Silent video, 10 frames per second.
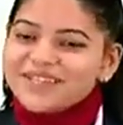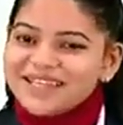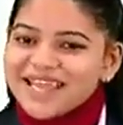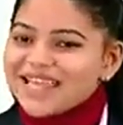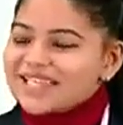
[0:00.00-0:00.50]

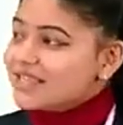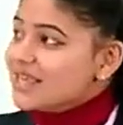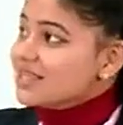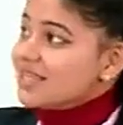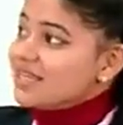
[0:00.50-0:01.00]
Yes,
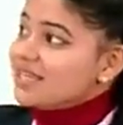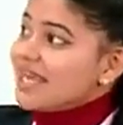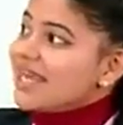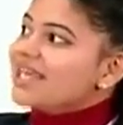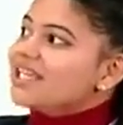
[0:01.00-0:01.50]
the
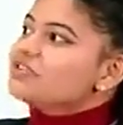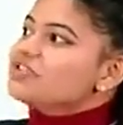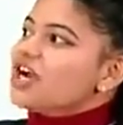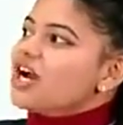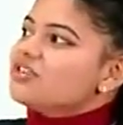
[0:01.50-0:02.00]
negative
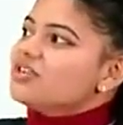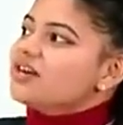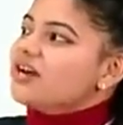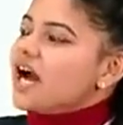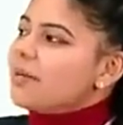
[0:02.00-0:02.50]
charge on
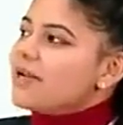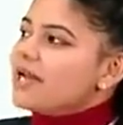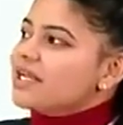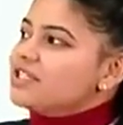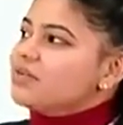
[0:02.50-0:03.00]
the carbon
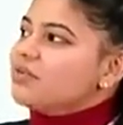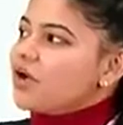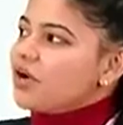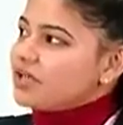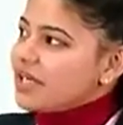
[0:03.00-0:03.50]
atom,
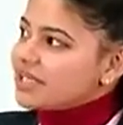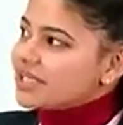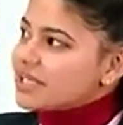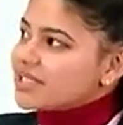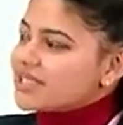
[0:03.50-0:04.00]
that
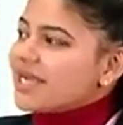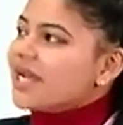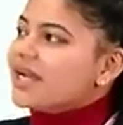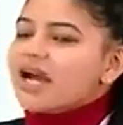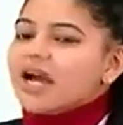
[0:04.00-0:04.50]
is a
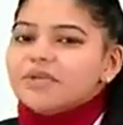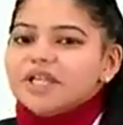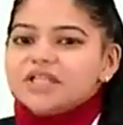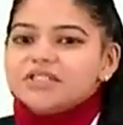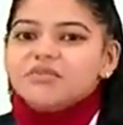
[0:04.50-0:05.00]
second
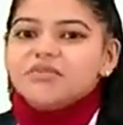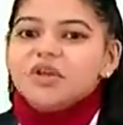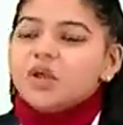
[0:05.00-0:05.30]
carbon atom,